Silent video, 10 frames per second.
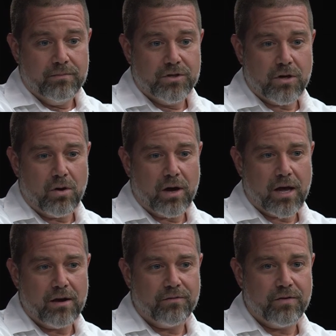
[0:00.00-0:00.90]
so I
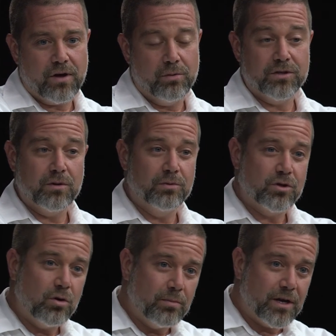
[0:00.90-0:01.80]
kind of it
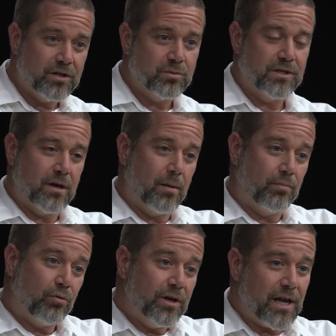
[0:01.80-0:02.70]
was cool because it was a
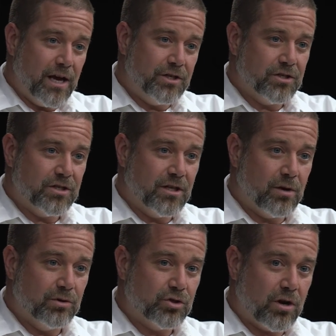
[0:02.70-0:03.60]
print agency
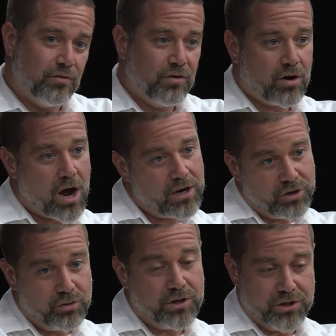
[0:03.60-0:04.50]
that was trying to figure out how
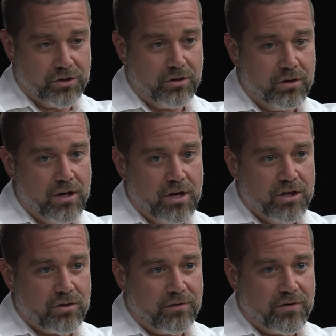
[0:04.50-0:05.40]
to do digital.
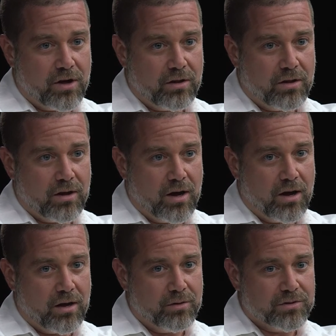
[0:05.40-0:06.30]
So I felt
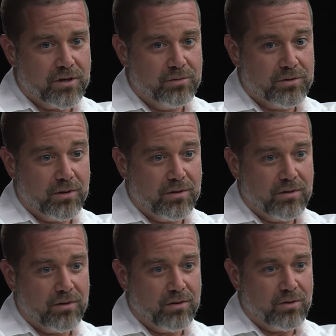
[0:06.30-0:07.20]
it was a
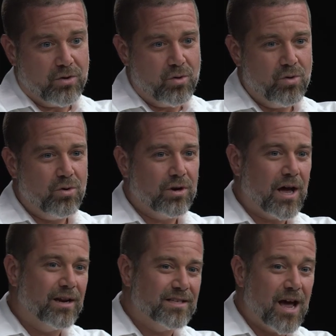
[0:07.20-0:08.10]
cool
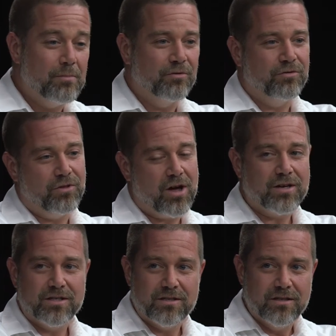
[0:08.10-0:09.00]
kind of time of
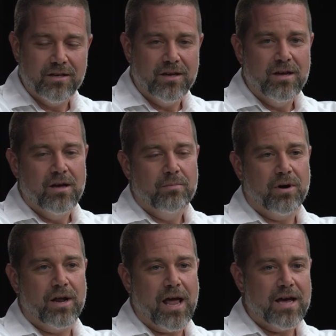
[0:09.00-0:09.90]
flux. But